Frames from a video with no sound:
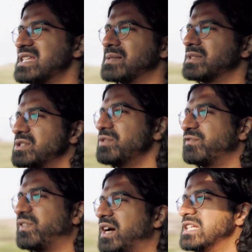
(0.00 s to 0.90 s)
There's something so
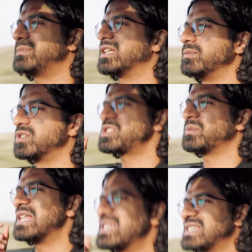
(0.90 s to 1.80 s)
fine about them, just the
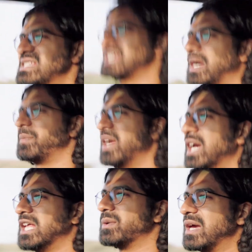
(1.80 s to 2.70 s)
way they're set up,
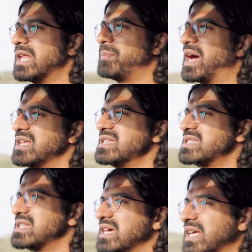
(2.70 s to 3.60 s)
the way they're
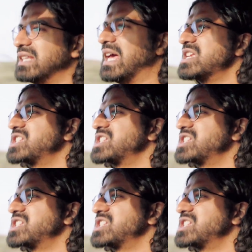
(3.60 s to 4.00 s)
balanced. They're